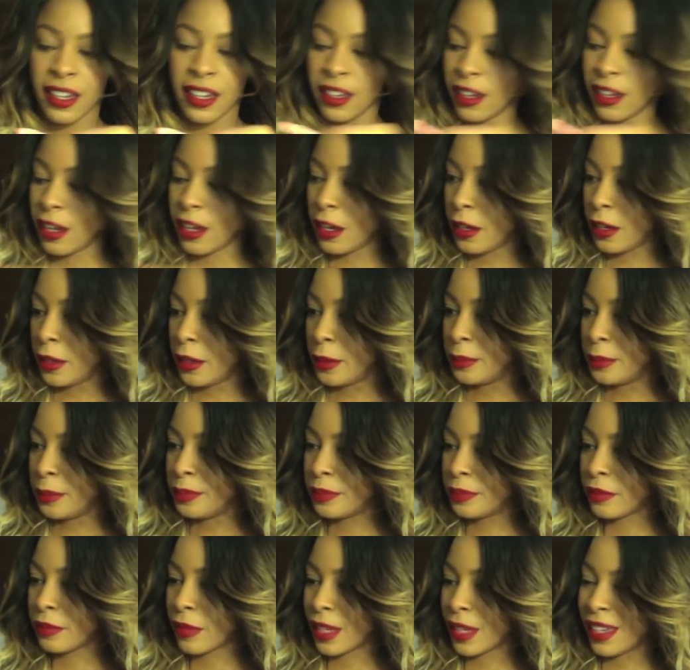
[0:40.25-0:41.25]
Um,
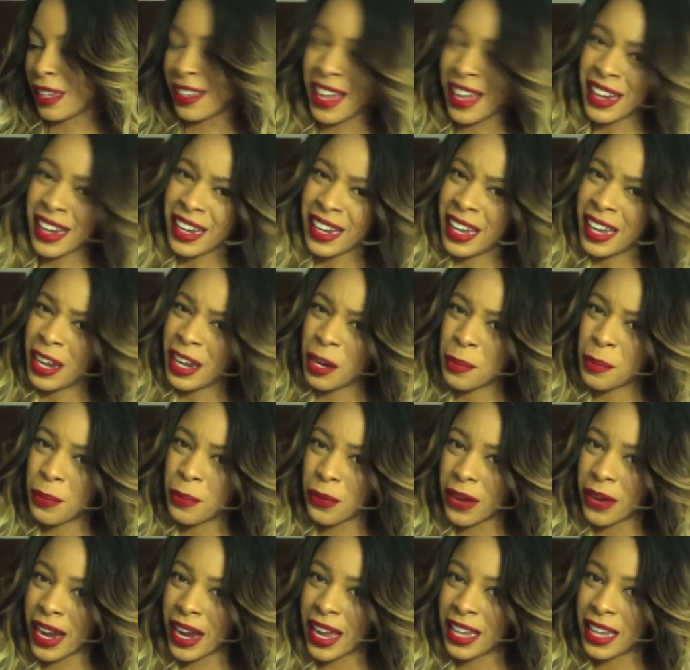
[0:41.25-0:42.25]
a lot of hair
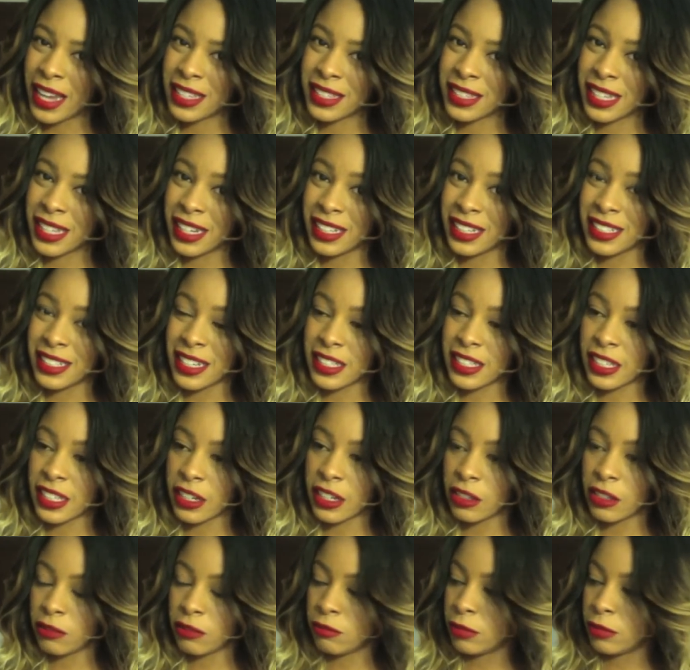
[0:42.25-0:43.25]
breaks and it doesn't
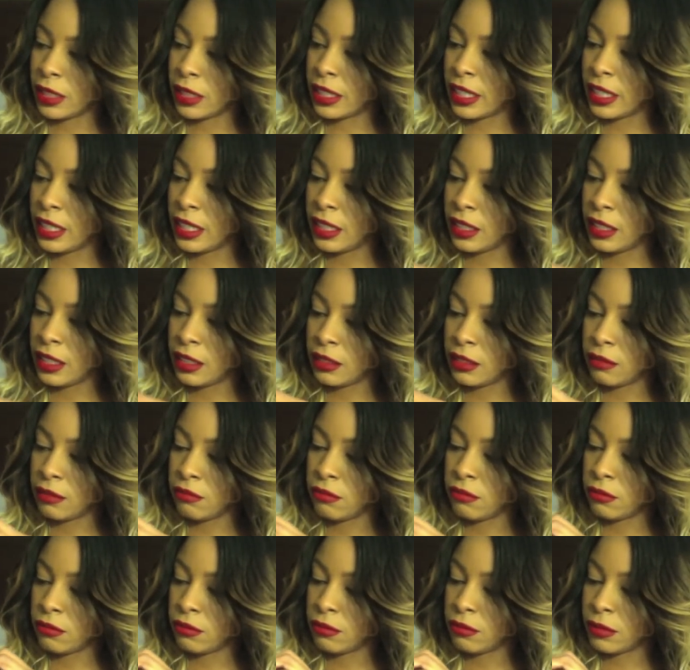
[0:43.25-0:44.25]
really
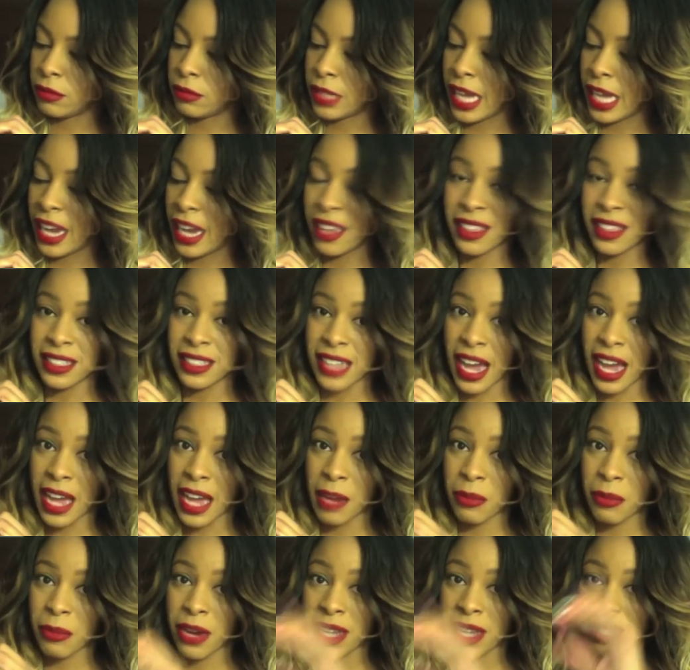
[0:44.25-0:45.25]
take the
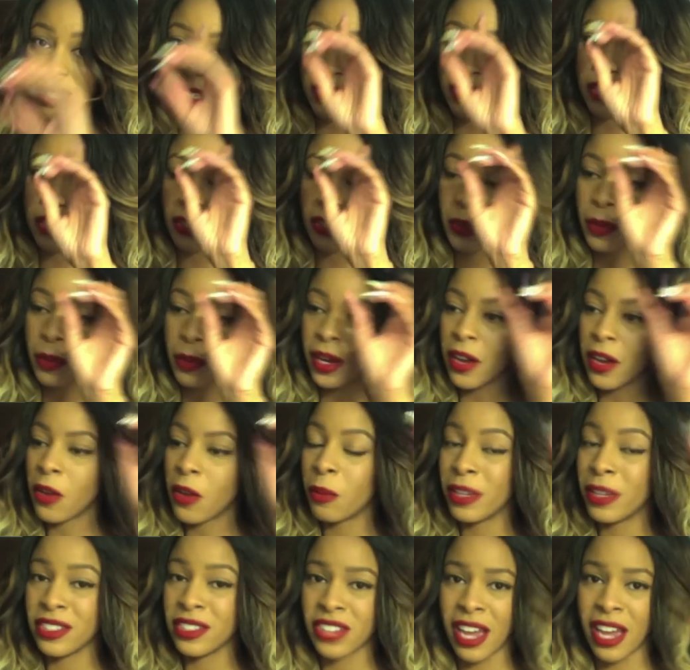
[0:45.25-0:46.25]
dyeing process too well,
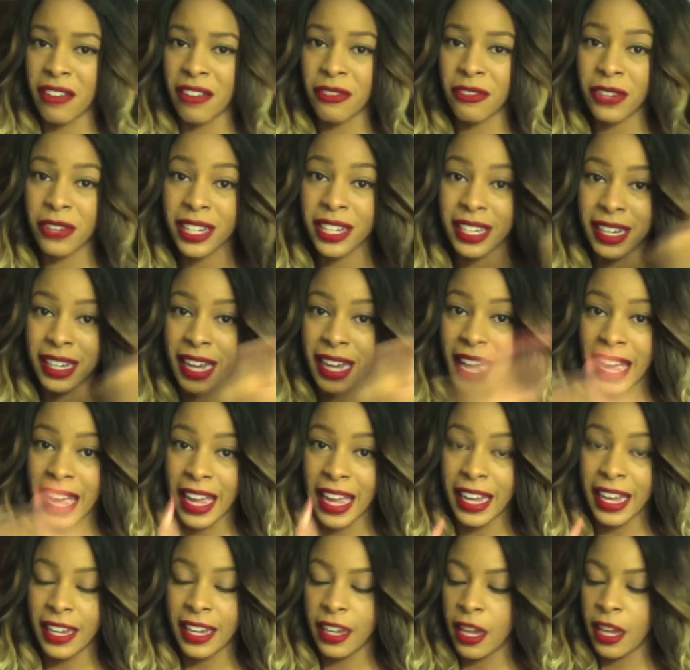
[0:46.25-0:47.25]
which I freaking
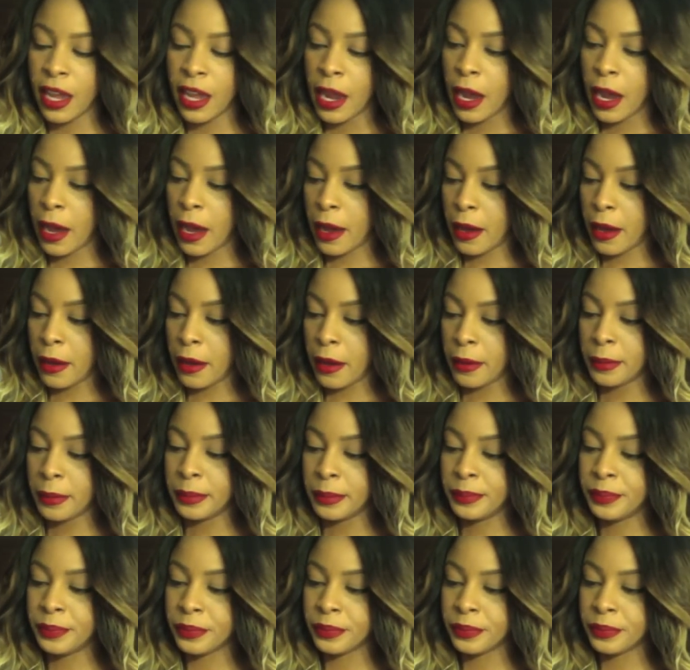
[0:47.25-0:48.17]
hate. Um,